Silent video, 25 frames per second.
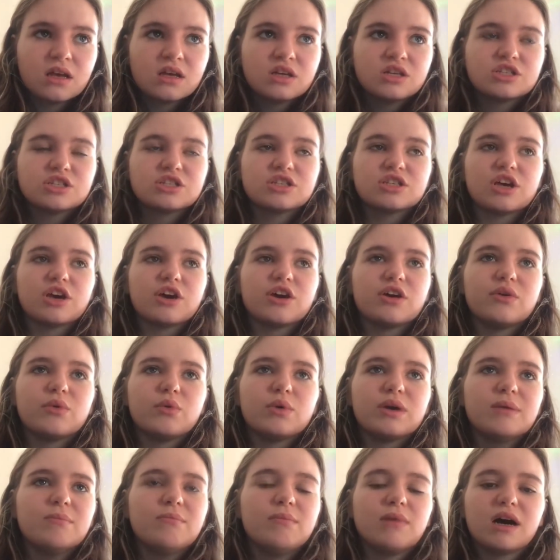So
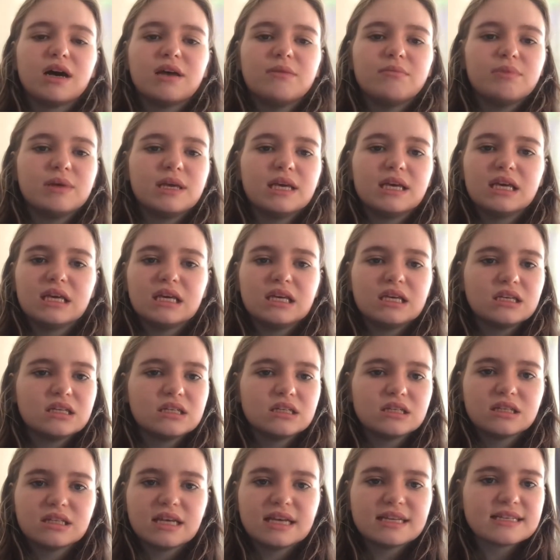it might be
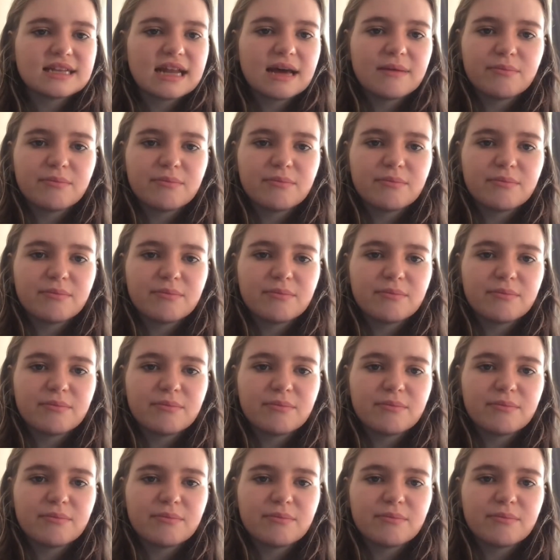there's an